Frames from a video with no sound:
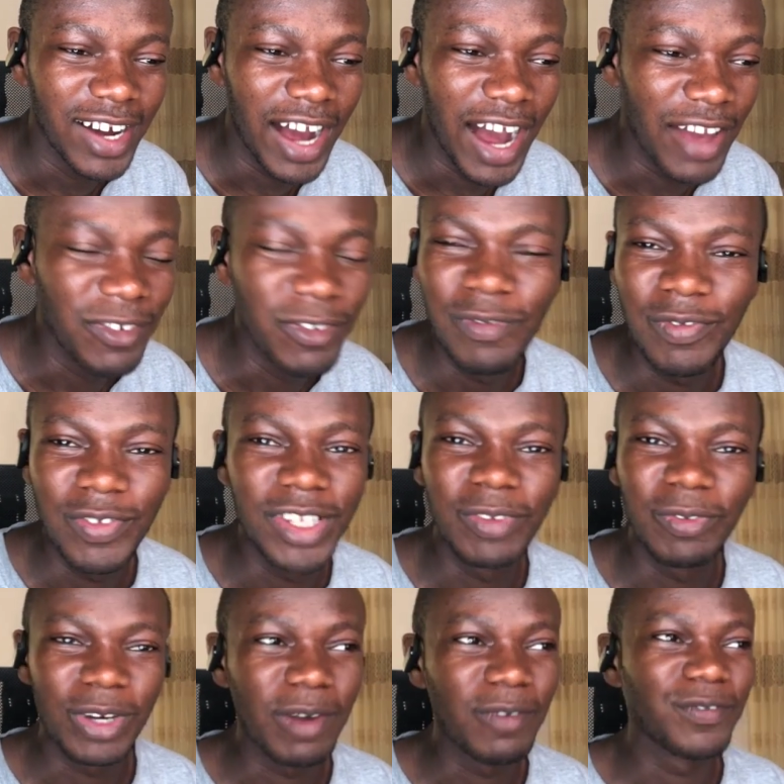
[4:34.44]
Are you
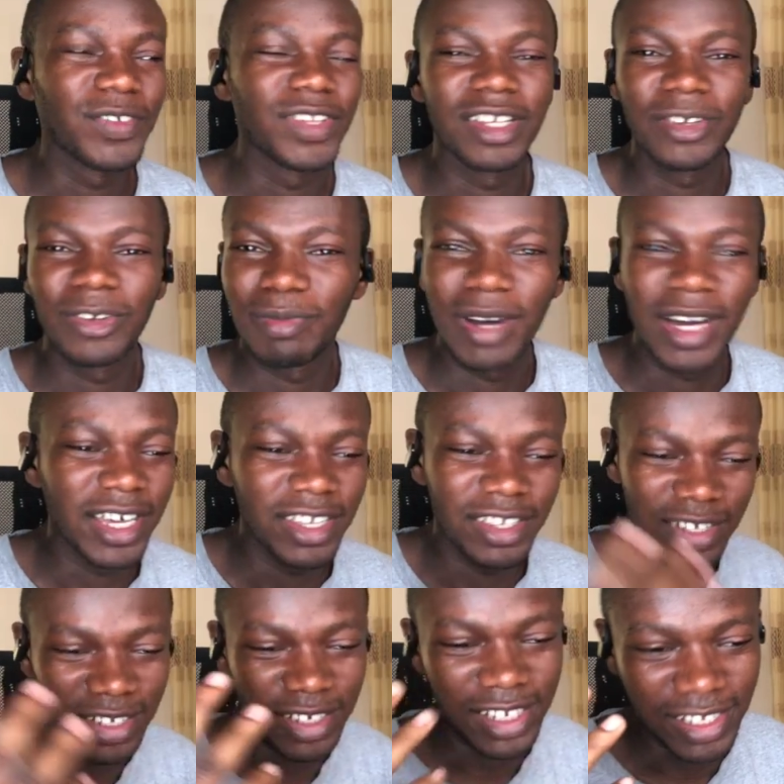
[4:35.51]
feeling what I'm feeling? Am I
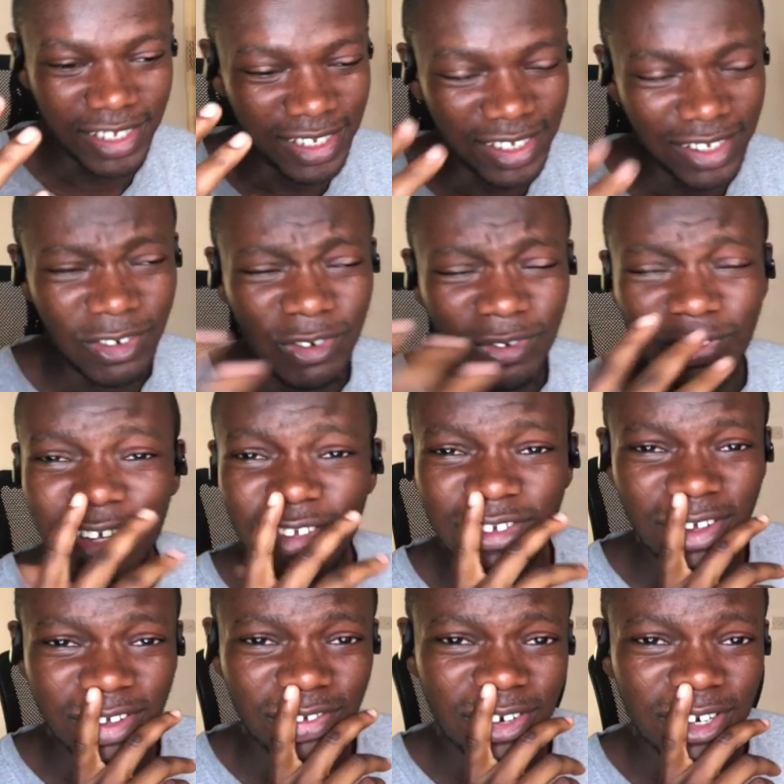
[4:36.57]
like
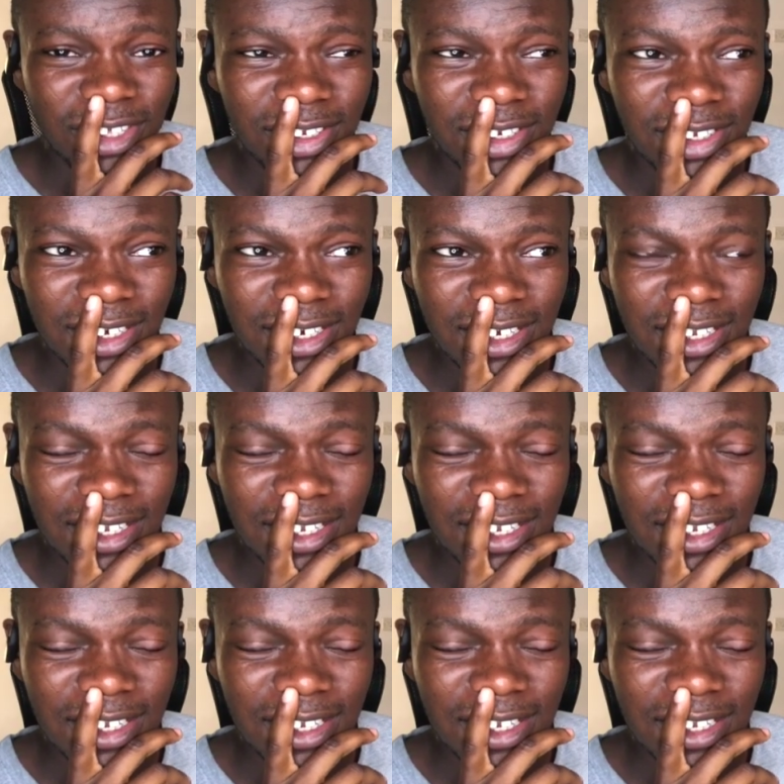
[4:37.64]
over-exaggerating here?